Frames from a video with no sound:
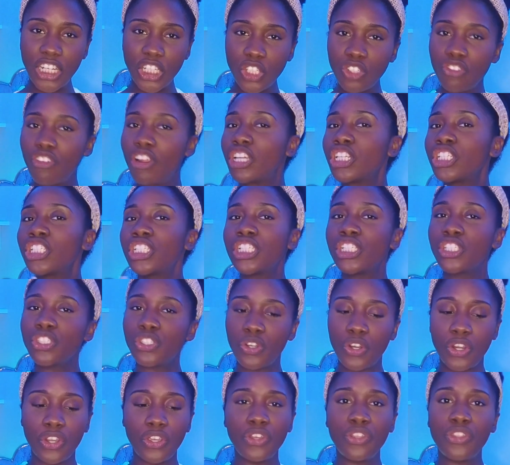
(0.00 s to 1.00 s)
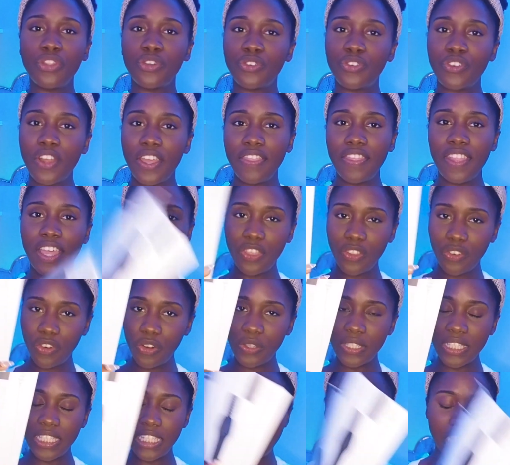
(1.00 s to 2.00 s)
instructions or are you the friend that
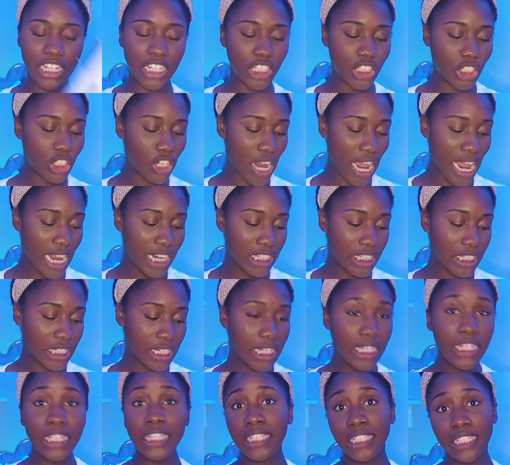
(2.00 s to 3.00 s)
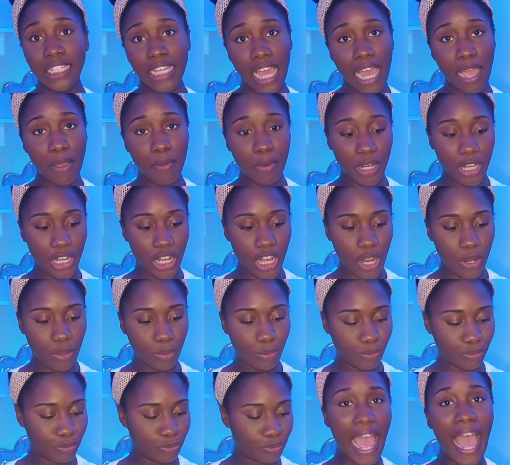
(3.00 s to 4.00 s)
throws this in the trash? I want to know.
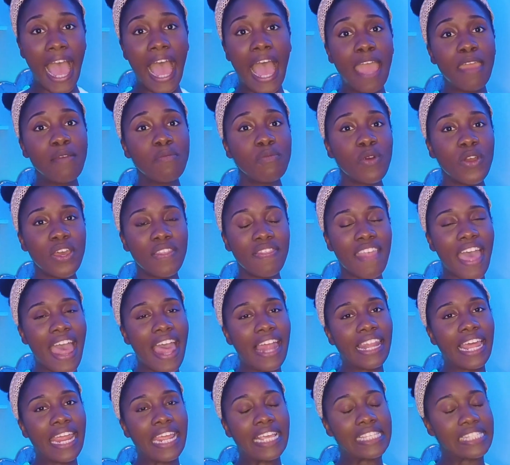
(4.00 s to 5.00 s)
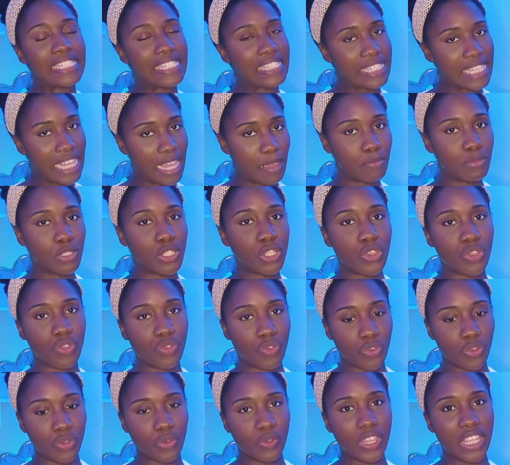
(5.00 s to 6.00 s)
I'm one that like skims
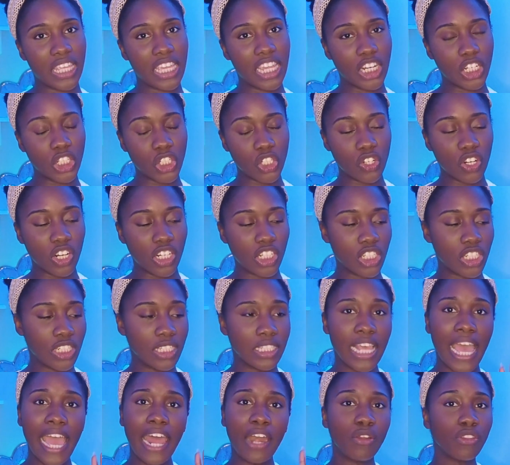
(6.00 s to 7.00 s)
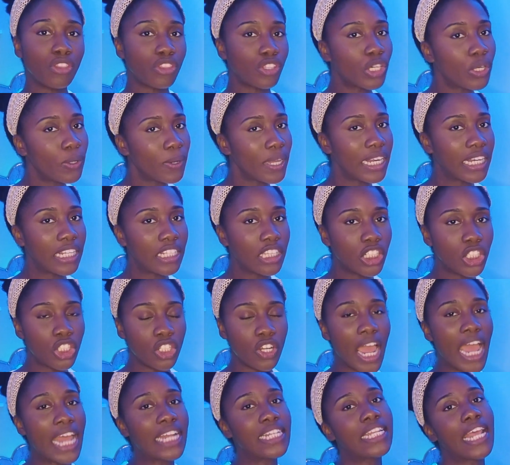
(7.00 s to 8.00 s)
through the instructions. I don't throw it in the
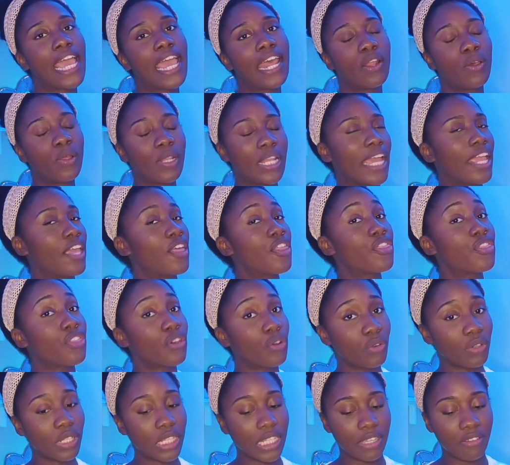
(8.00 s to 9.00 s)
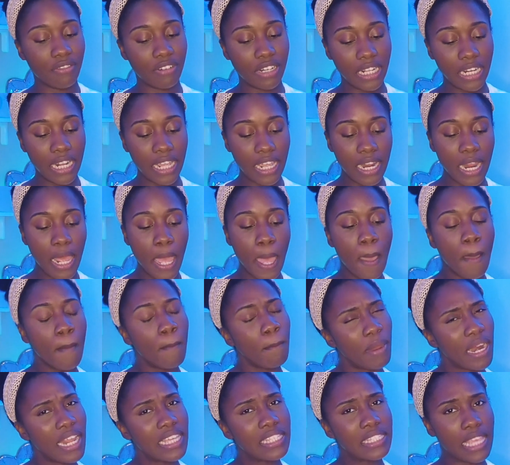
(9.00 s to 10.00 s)
trash. I don't like thoroughly read it,
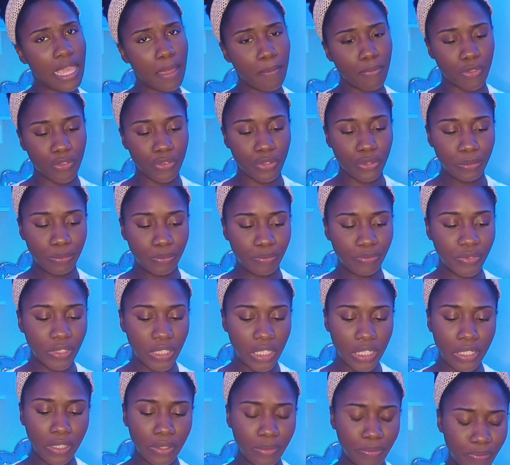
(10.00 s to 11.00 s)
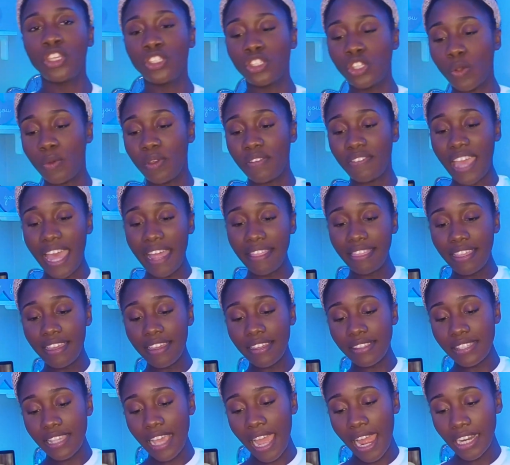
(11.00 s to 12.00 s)
but I skim through you know? So we've got
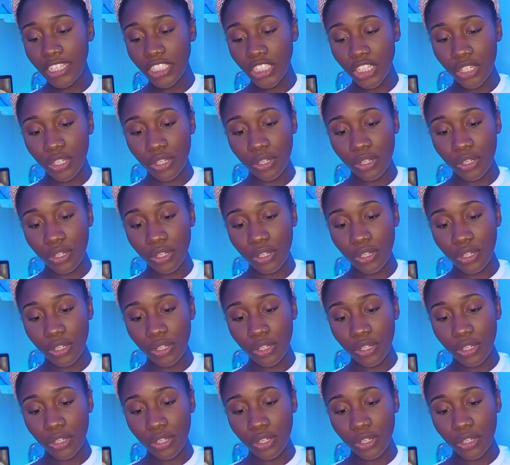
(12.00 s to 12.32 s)
the attaching